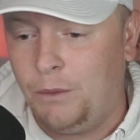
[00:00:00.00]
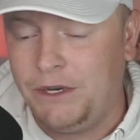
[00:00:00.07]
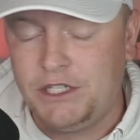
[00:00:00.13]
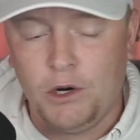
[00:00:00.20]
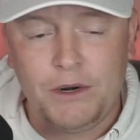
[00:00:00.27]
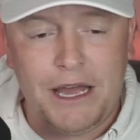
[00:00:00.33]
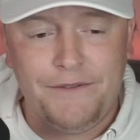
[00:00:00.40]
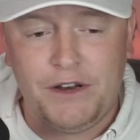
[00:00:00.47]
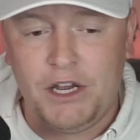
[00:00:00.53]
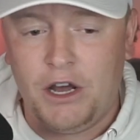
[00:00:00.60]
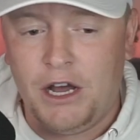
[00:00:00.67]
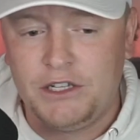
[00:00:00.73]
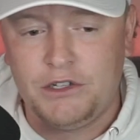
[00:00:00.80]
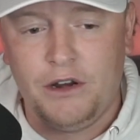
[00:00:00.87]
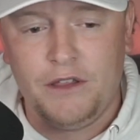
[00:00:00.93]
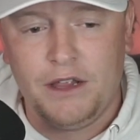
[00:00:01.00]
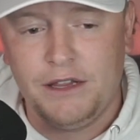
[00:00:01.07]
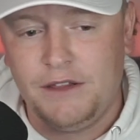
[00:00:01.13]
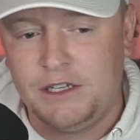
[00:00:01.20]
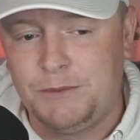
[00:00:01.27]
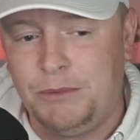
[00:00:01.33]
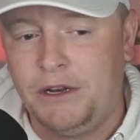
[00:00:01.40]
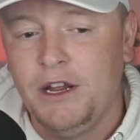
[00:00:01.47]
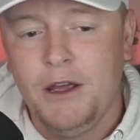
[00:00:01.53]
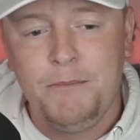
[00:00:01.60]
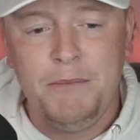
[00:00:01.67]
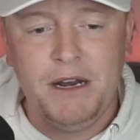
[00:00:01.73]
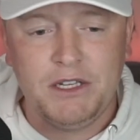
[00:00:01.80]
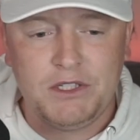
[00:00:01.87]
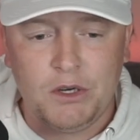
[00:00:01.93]
We don't have any odds or anything like this, but
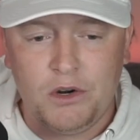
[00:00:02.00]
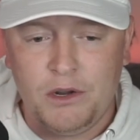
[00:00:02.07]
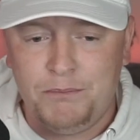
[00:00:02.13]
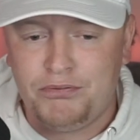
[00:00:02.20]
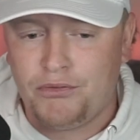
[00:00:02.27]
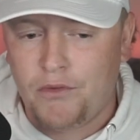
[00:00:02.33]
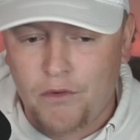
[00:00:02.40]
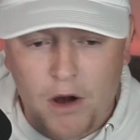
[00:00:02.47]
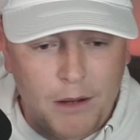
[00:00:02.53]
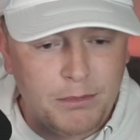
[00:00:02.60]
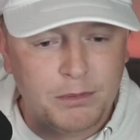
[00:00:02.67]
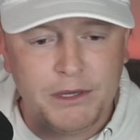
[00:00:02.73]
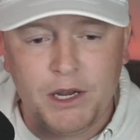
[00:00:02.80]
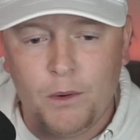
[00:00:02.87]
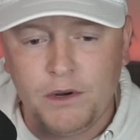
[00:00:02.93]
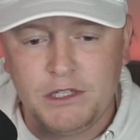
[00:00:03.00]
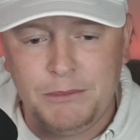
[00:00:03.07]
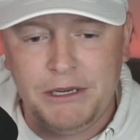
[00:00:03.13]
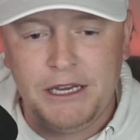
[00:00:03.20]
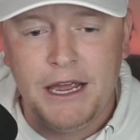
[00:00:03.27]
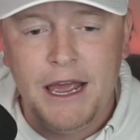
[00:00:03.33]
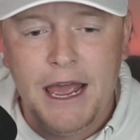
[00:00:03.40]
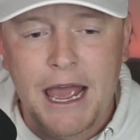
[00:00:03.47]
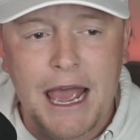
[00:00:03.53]
Minnesota probably going to be